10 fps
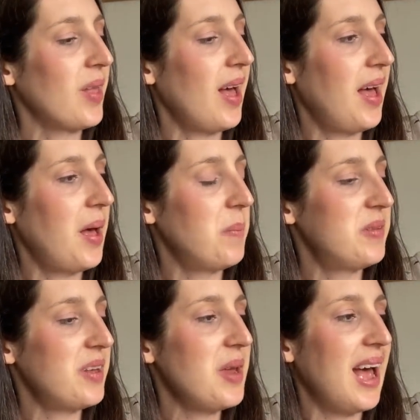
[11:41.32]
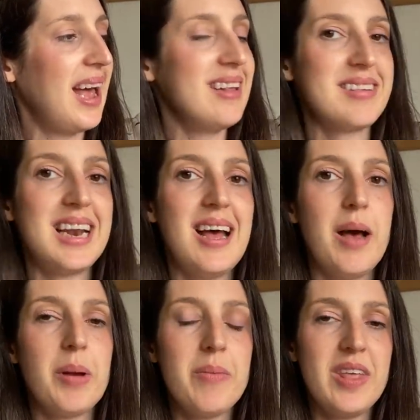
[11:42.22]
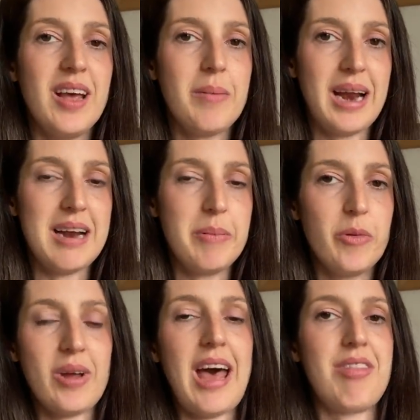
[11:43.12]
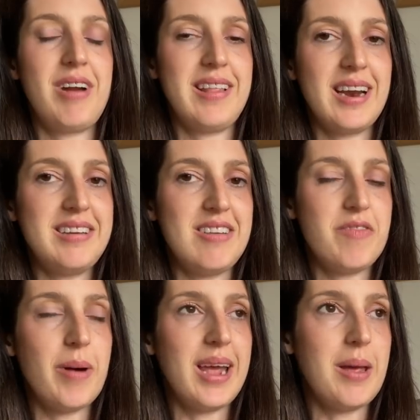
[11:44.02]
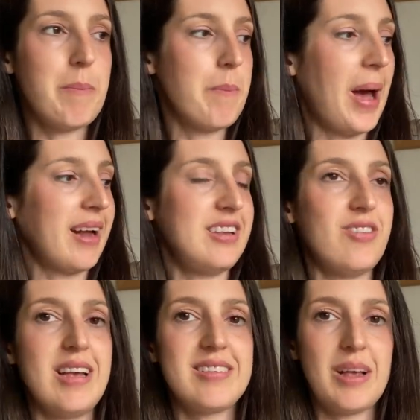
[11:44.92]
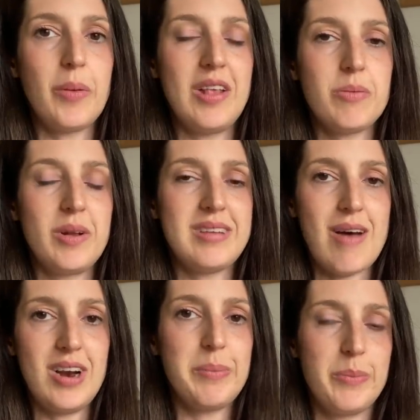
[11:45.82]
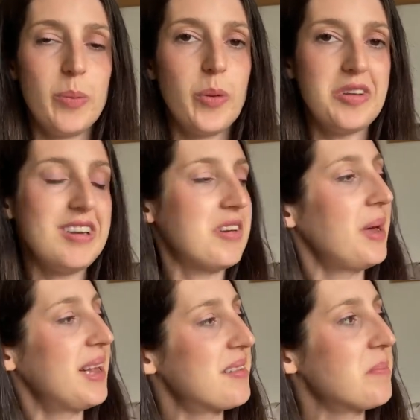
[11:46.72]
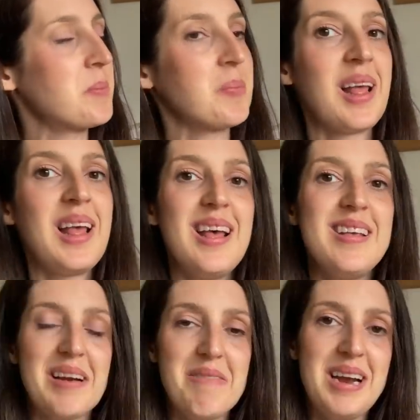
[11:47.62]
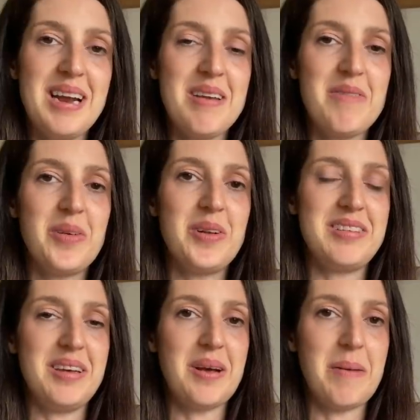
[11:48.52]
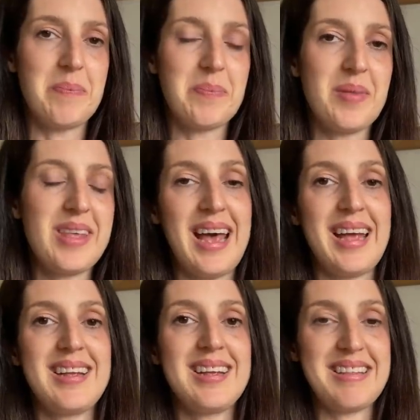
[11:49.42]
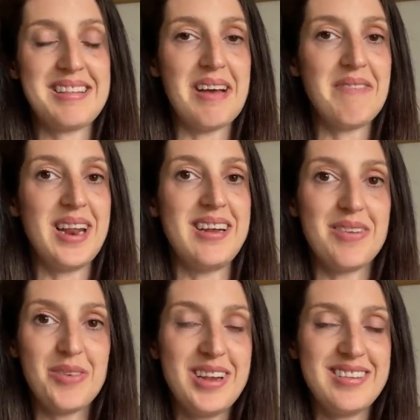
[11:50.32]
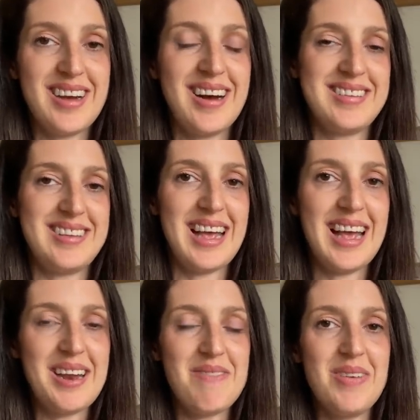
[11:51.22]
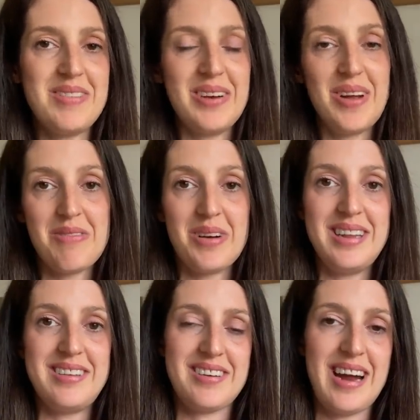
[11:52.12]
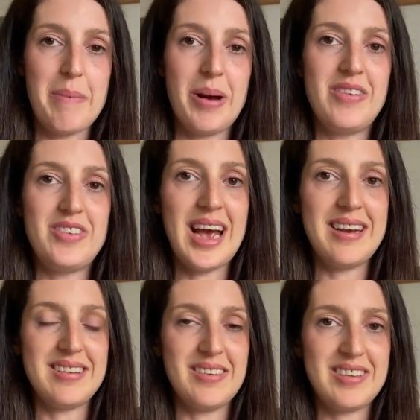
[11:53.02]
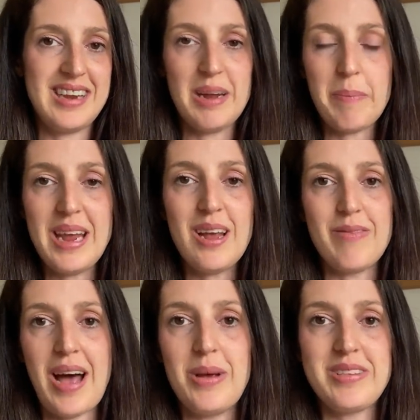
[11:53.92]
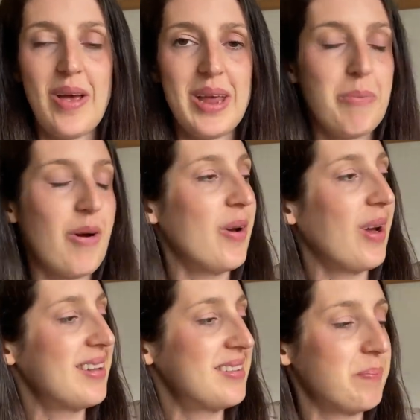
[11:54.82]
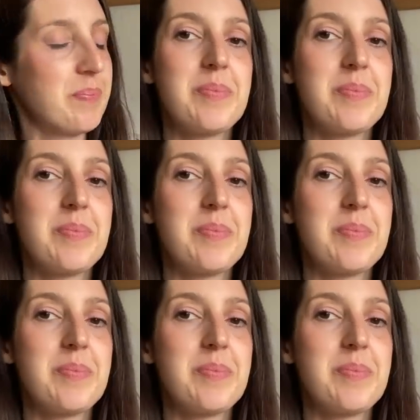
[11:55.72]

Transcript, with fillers: Um, so yeah, it's gonna, I, I, think I'm gonna add a bit more gathering than I did for my maxi dress. So I want this one to have a little bit more body to it. So I'm really looking forward to, um, yeah, getting that finished. I've already started it. And if you've seen over on Instagram, I've shared a sort of sneak peek of how it's going in progress.